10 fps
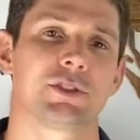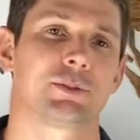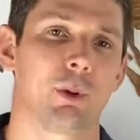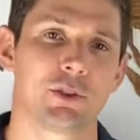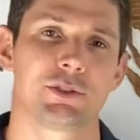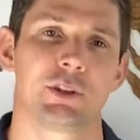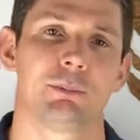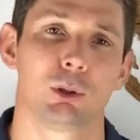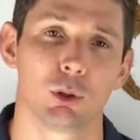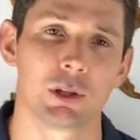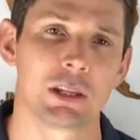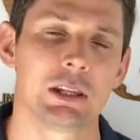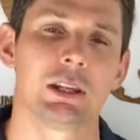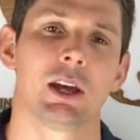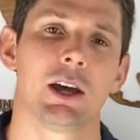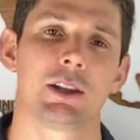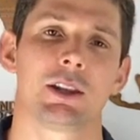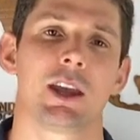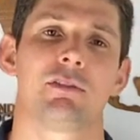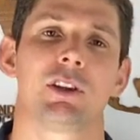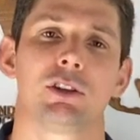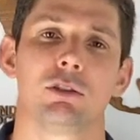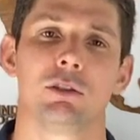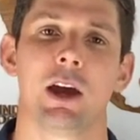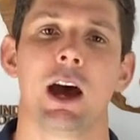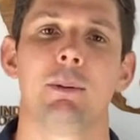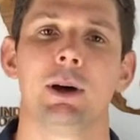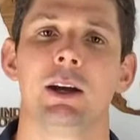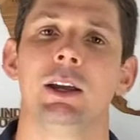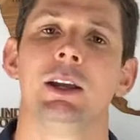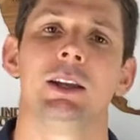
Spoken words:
to sponsor an employee under the FNQ DAMA